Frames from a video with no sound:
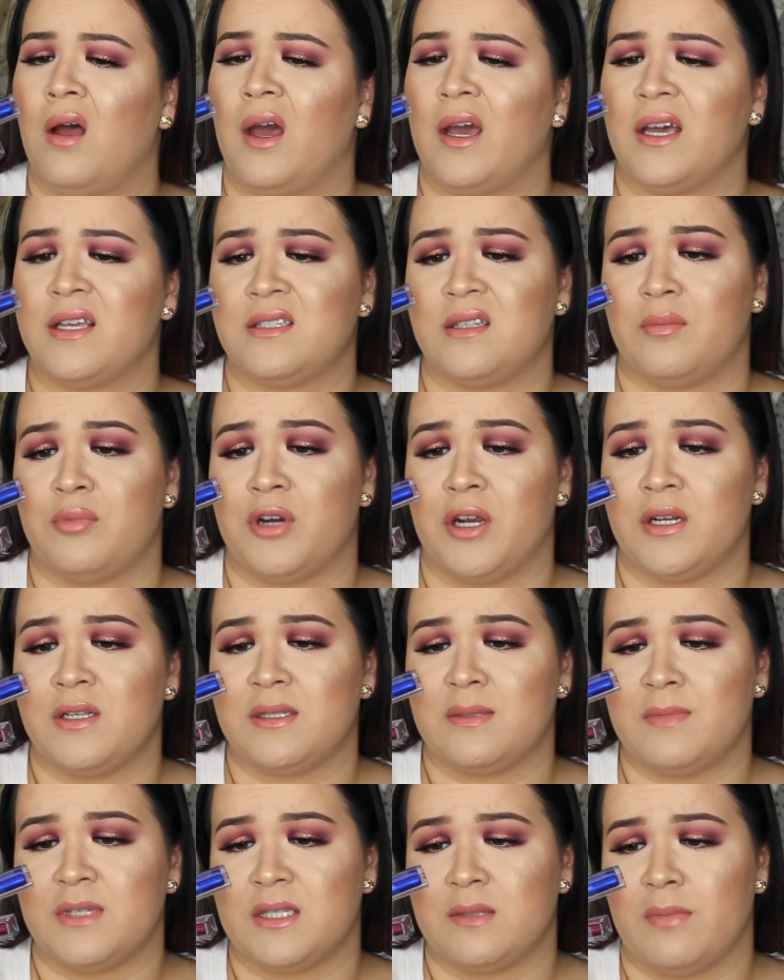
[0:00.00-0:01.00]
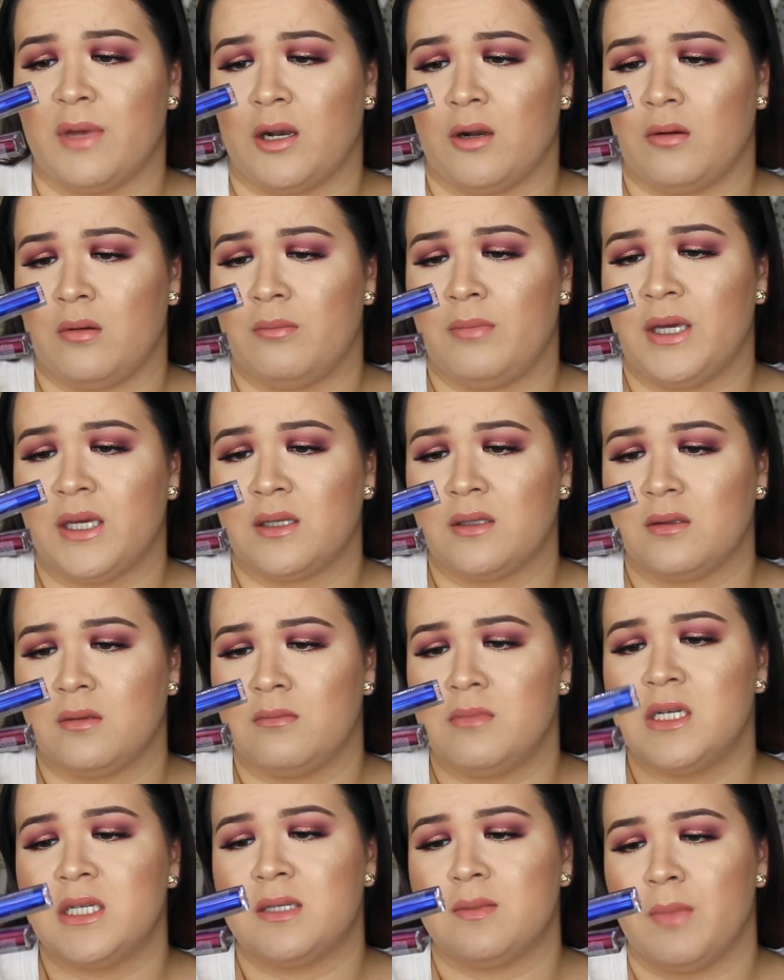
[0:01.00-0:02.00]
I guess the brand is Miss Metal.
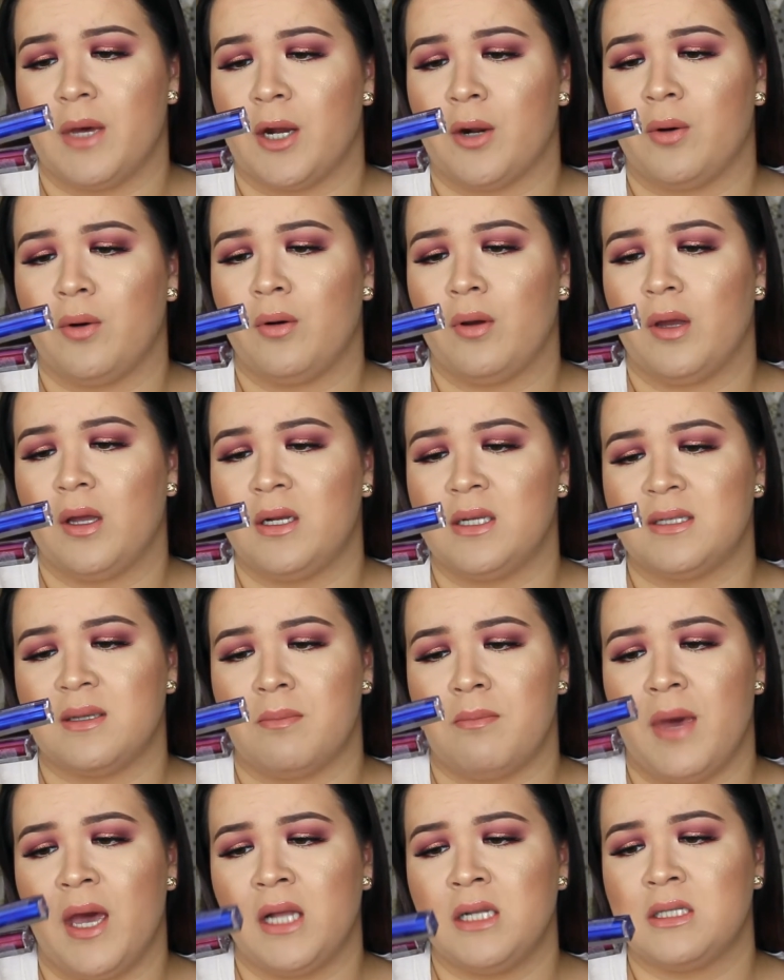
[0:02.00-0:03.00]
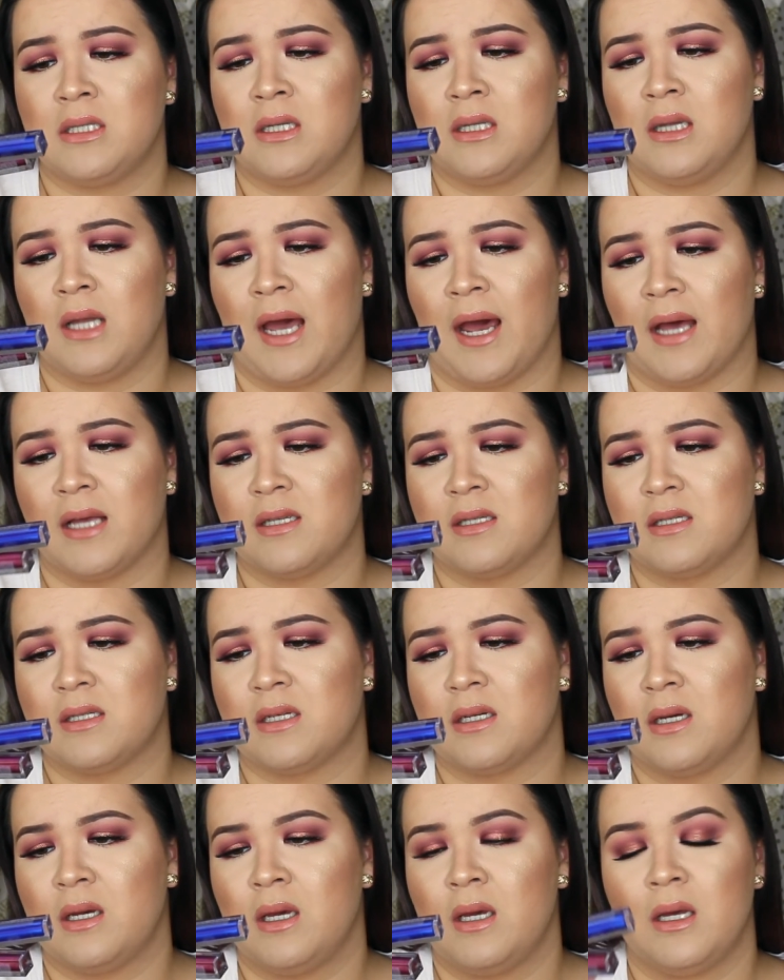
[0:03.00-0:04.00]
And is a matte to
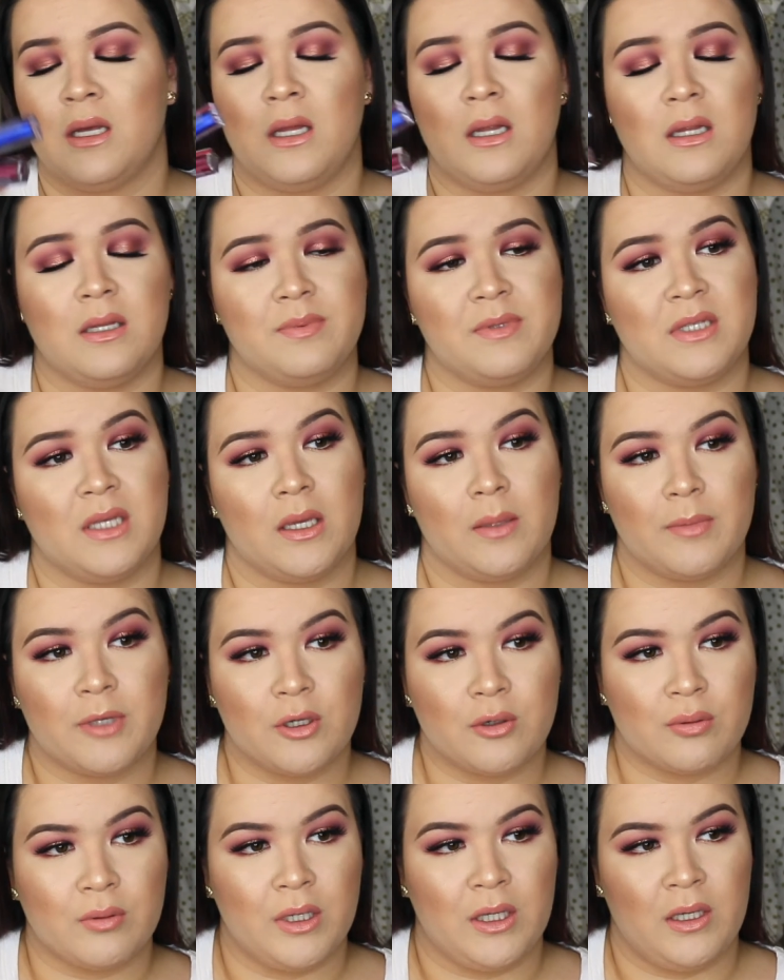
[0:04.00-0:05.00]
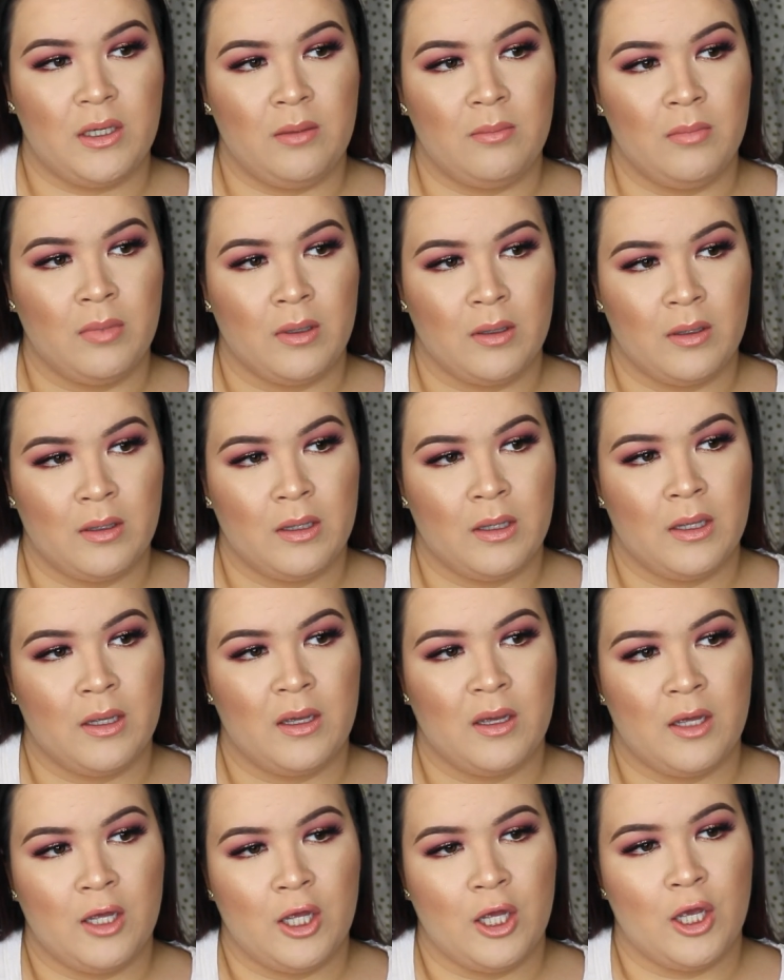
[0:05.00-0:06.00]
last lipstick cream.
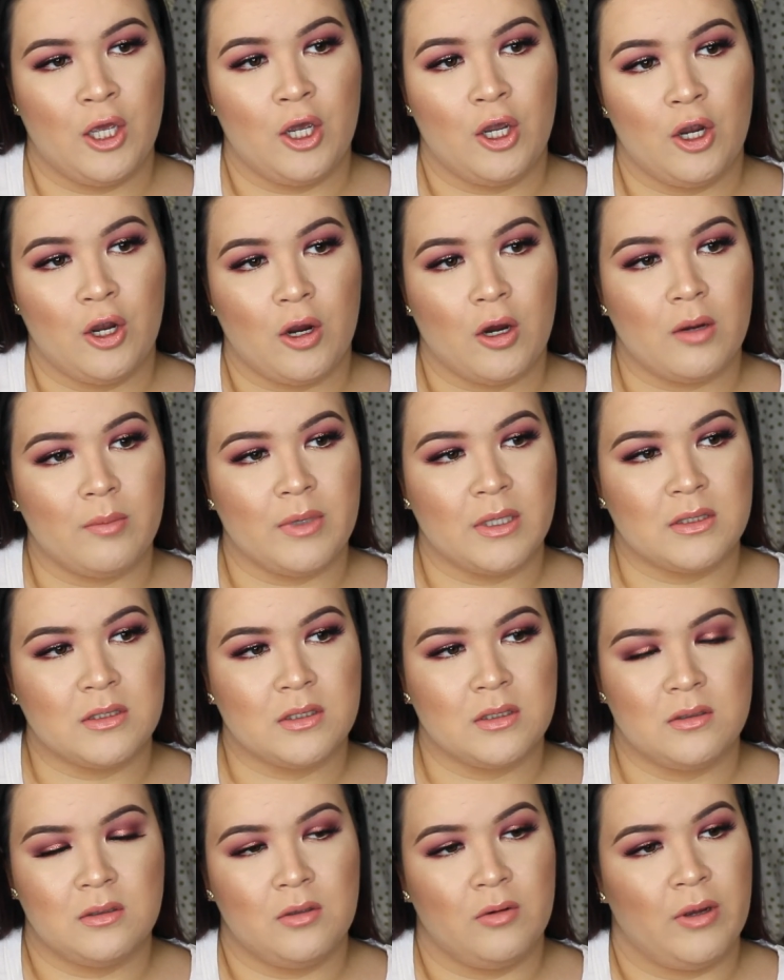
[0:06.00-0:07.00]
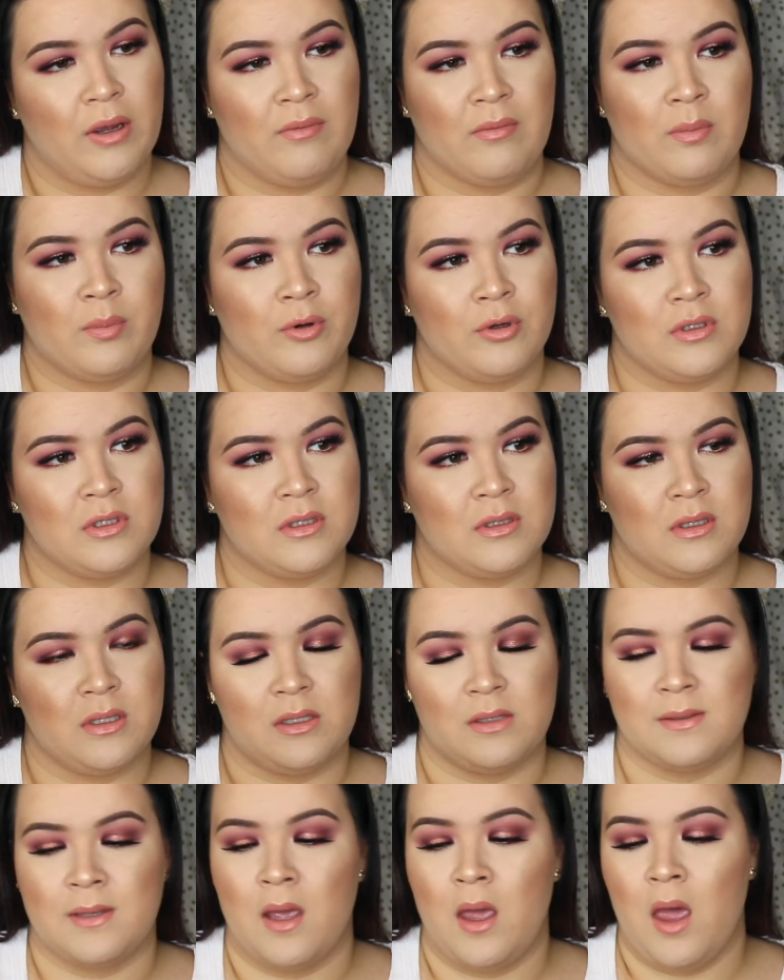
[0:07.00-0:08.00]
Garbage. Don't ever purchase
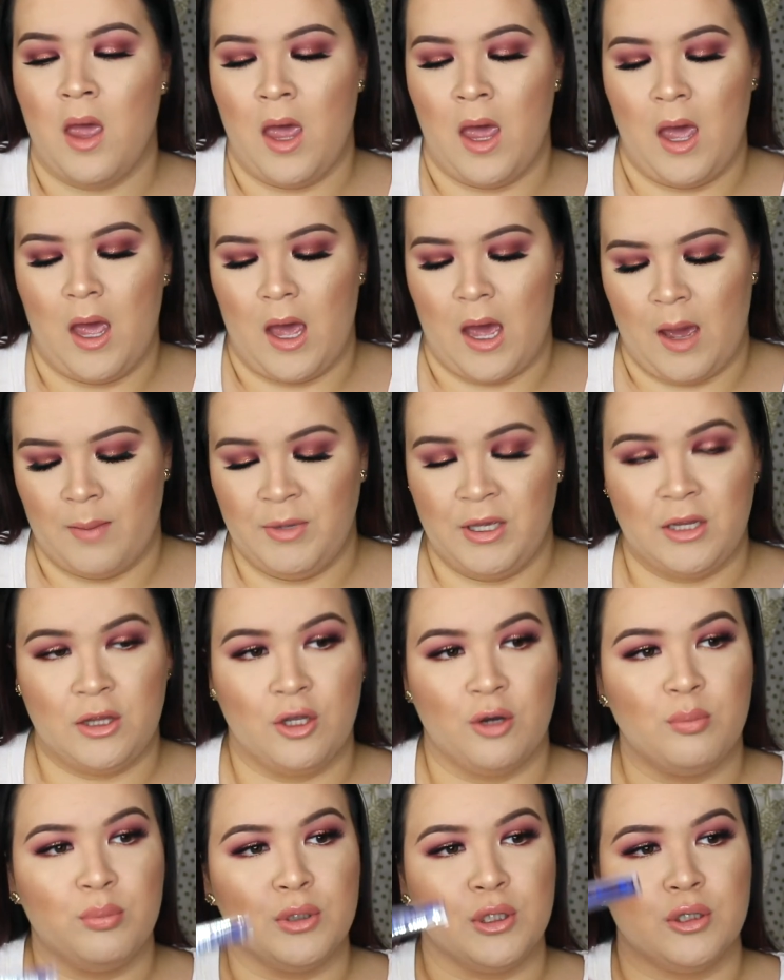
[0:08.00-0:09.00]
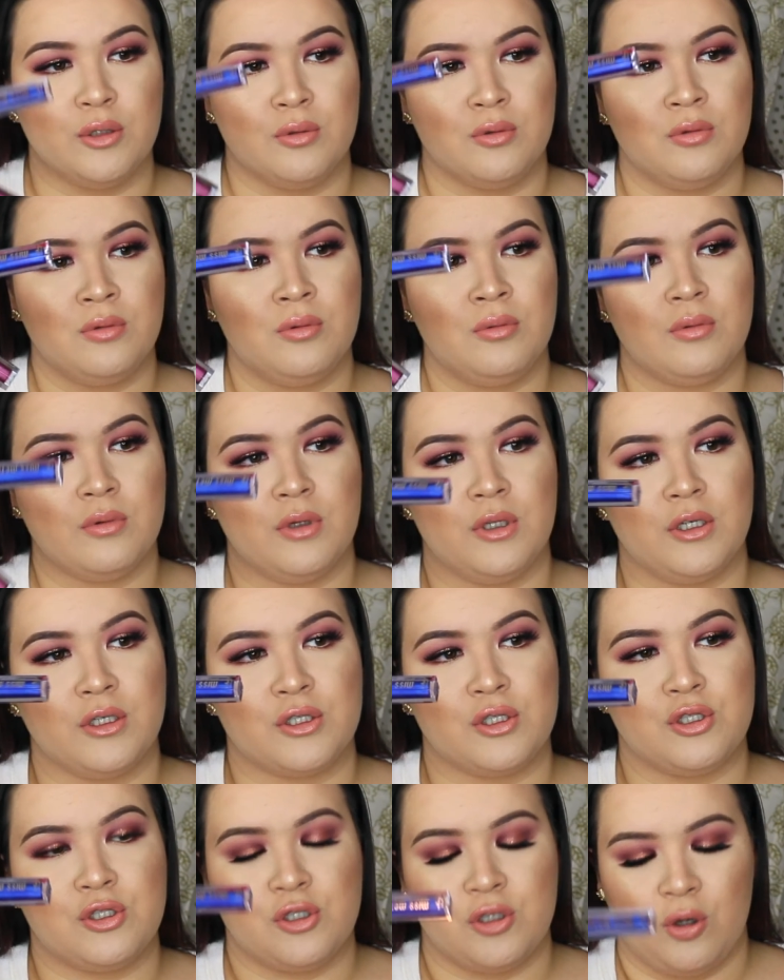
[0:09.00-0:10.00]
these. I mean, the blue
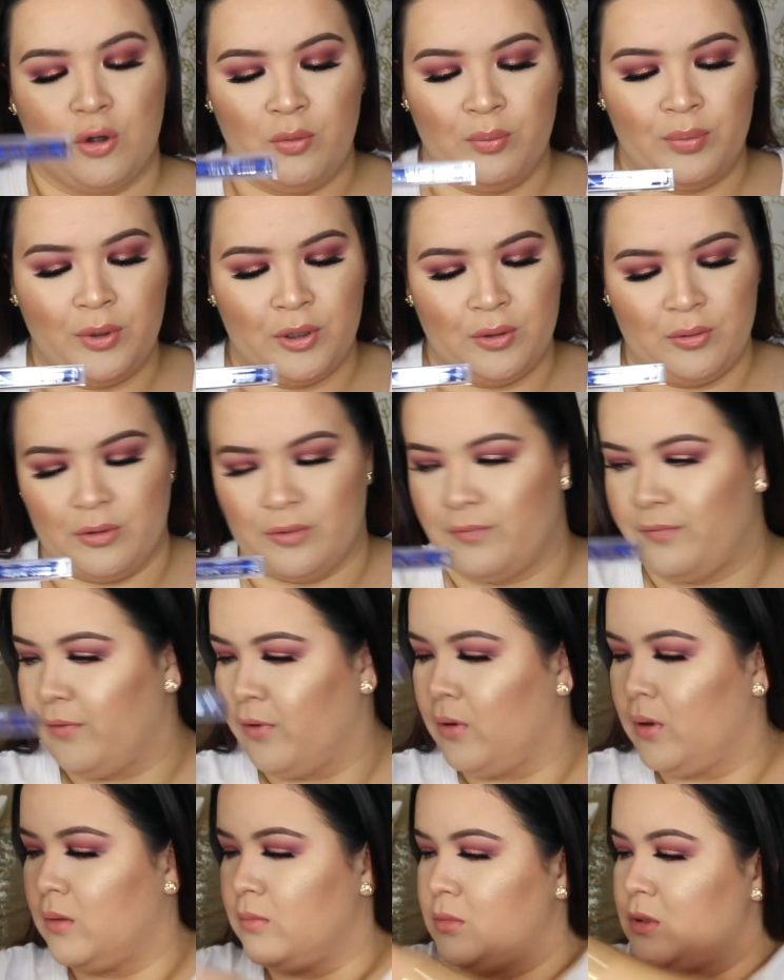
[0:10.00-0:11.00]
looks so beautiful.